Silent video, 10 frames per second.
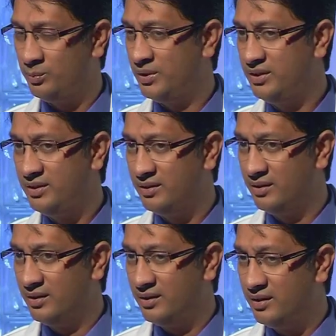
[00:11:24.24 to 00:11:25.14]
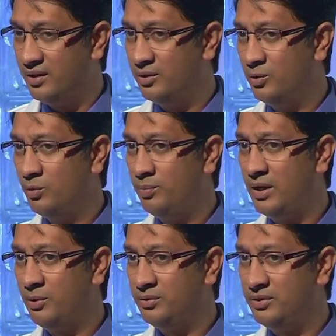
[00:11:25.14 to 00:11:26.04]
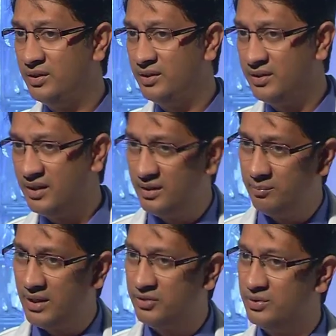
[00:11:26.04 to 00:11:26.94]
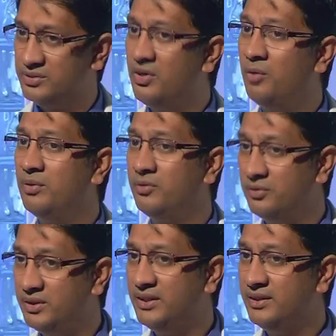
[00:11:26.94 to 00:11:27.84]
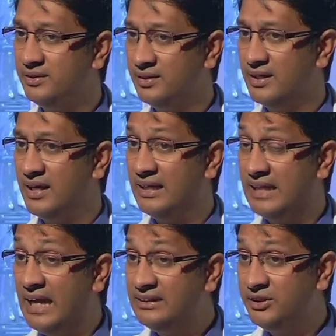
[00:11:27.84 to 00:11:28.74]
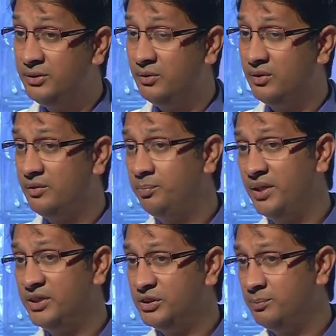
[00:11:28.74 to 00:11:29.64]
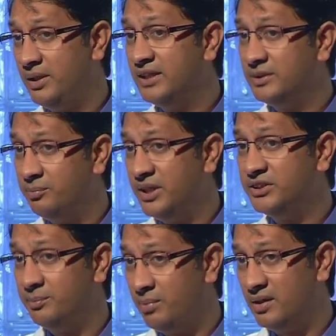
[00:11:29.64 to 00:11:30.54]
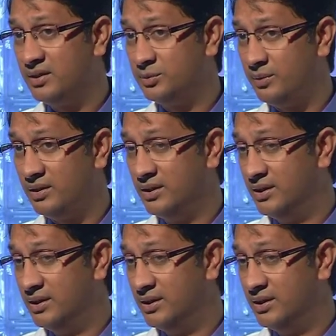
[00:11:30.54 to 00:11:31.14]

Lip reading: very gung-ho about getting back to his normal routine, and the attitude of the patient plays a major part as well.